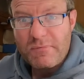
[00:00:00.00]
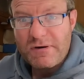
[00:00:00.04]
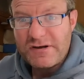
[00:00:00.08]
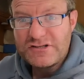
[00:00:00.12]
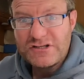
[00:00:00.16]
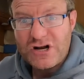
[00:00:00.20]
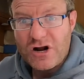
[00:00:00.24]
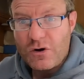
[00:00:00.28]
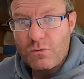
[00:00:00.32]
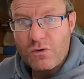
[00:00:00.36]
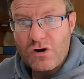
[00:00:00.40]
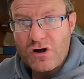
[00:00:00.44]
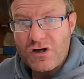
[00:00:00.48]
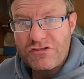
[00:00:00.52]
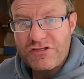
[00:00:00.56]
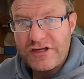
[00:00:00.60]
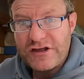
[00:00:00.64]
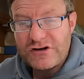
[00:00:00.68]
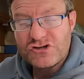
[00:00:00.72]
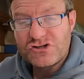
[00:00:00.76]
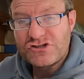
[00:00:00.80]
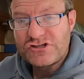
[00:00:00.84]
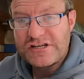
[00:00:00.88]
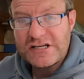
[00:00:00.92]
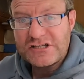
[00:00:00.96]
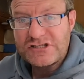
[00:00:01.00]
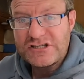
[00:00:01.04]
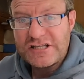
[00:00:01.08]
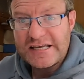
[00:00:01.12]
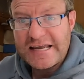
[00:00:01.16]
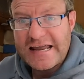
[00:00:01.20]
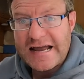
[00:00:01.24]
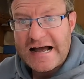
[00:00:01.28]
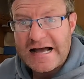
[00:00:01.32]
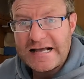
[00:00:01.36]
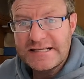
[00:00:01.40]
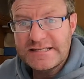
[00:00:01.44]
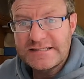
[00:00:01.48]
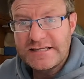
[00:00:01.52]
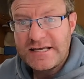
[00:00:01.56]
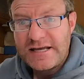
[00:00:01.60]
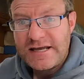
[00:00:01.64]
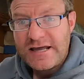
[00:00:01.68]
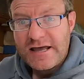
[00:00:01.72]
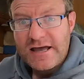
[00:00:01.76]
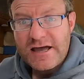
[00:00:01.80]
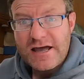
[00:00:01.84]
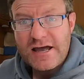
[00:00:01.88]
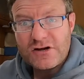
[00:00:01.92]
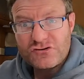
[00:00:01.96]
is it not worth it? Just stick to the gas.
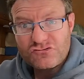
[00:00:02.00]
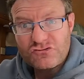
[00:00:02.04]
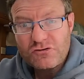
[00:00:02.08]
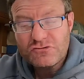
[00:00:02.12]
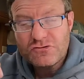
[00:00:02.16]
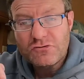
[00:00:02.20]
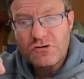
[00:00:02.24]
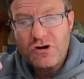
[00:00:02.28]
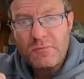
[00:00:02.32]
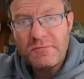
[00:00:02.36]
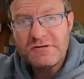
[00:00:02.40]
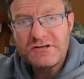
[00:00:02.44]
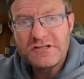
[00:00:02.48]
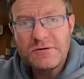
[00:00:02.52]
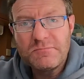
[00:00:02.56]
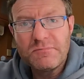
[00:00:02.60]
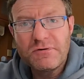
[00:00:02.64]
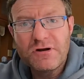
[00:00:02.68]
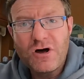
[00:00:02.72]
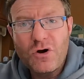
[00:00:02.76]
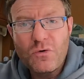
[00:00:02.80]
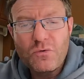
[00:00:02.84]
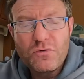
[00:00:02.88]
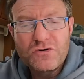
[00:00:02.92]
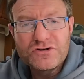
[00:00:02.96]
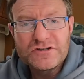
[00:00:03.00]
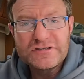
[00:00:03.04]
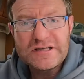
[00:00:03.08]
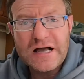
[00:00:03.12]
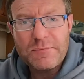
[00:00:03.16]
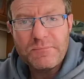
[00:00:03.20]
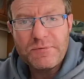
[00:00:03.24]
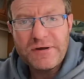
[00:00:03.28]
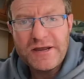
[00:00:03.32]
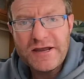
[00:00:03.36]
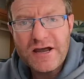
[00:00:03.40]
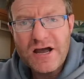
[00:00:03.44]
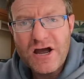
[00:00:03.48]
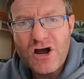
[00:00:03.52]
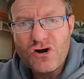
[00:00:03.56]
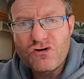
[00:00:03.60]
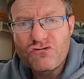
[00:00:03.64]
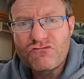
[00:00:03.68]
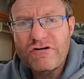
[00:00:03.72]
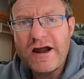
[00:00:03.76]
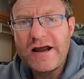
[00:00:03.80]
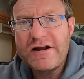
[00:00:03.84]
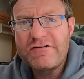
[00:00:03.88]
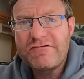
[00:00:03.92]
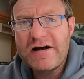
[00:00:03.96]
Drop some comments in below, because that'll be a
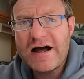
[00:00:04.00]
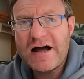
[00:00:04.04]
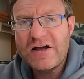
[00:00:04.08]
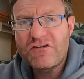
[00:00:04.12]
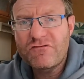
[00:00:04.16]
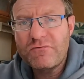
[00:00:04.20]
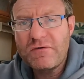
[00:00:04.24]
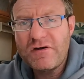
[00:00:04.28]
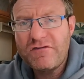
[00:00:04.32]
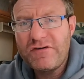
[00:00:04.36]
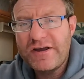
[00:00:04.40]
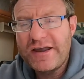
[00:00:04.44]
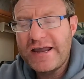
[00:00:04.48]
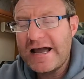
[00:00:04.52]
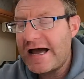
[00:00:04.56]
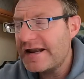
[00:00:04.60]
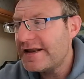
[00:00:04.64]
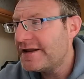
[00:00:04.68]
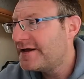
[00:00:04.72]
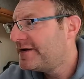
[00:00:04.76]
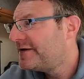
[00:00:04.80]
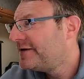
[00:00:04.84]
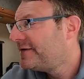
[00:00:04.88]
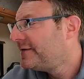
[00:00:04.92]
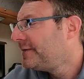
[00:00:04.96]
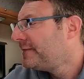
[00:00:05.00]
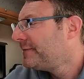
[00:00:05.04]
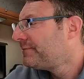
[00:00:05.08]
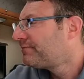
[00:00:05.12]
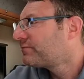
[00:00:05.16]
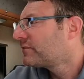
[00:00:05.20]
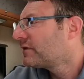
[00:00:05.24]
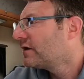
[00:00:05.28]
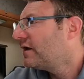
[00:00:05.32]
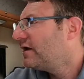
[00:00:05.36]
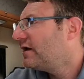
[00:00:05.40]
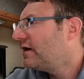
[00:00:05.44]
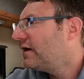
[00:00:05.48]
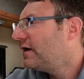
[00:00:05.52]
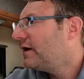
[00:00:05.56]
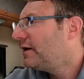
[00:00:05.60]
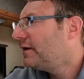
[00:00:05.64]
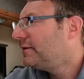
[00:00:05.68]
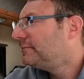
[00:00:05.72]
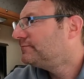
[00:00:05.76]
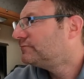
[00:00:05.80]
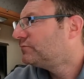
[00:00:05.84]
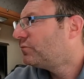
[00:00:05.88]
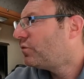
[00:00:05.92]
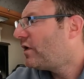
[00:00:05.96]
great advice for me if you can.
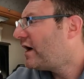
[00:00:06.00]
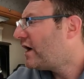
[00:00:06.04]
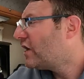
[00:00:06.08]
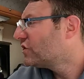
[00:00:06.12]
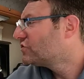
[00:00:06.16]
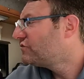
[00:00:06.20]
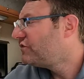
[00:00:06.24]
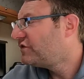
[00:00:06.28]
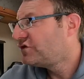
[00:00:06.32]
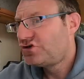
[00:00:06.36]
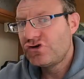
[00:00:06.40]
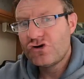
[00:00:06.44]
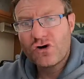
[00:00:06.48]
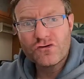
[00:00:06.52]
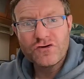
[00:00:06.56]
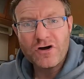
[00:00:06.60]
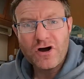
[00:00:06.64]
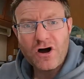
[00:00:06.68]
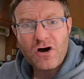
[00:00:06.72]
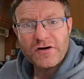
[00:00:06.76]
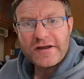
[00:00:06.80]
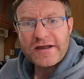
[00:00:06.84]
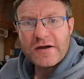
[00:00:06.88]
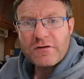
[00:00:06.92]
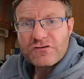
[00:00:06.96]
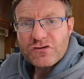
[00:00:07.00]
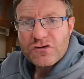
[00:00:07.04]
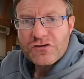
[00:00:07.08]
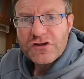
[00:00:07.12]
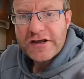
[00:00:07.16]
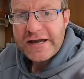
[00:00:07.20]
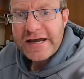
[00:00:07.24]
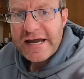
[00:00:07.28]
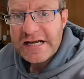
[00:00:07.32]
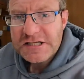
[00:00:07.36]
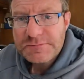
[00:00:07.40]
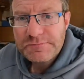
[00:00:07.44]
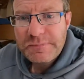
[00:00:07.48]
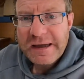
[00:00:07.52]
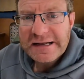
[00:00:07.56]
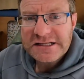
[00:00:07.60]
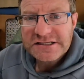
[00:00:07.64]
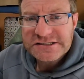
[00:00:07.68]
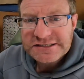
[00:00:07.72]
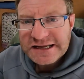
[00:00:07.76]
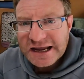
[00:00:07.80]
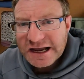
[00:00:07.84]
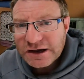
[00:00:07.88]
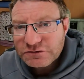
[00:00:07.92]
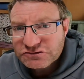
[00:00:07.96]
What else have we done? Oh yeah, we've done the kids'
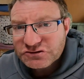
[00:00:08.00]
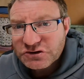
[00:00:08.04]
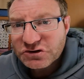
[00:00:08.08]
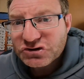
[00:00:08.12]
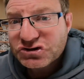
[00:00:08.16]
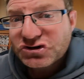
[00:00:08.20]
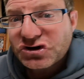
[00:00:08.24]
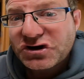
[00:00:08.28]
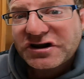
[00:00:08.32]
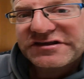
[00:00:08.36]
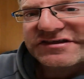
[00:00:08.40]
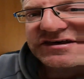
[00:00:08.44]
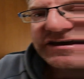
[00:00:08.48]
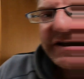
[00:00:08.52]
beds now, so I'll show you